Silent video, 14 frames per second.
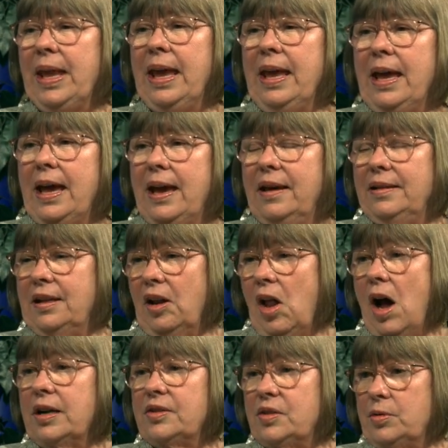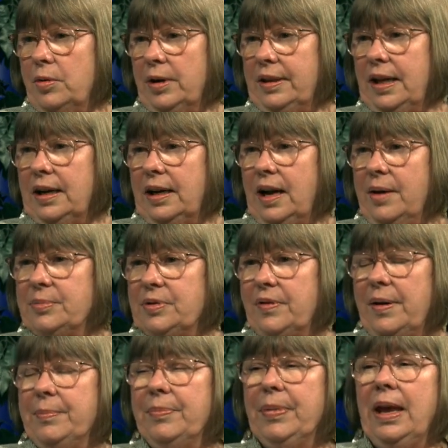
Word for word: Okay. And the log sort that it comes from.